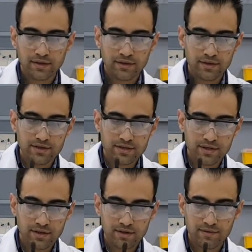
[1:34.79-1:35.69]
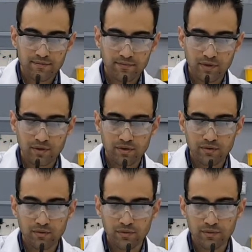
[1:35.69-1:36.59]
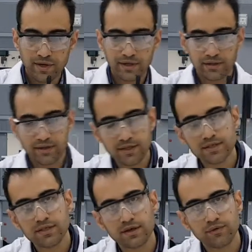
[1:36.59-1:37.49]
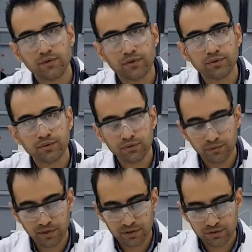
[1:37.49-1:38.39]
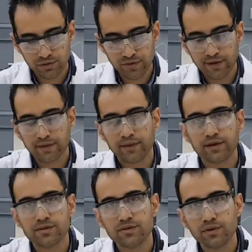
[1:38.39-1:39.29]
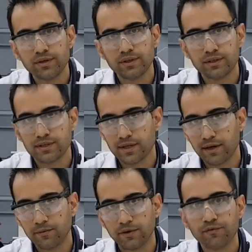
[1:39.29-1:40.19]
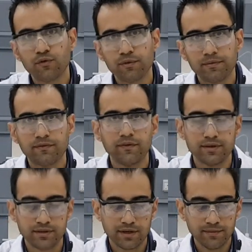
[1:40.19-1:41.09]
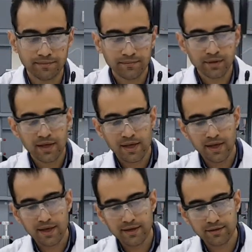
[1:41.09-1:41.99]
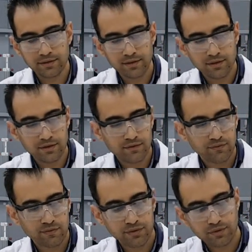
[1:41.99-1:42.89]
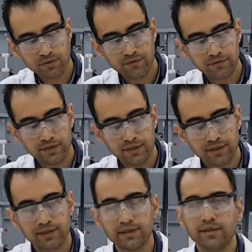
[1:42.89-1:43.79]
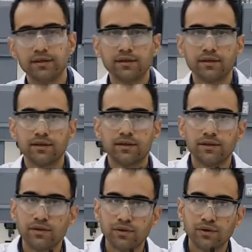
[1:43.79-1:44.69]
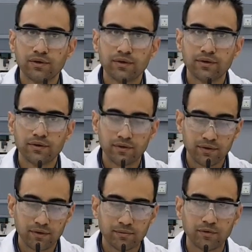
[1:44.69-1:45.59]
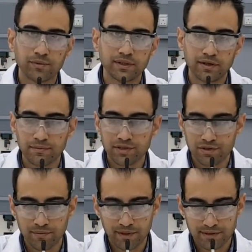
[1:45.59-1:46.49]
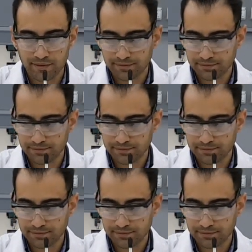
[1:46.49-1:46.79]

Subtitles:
This will make it easier for you to make sure that there is no heat escaping from the first cup, and for conveniently reading your thermometer measurements.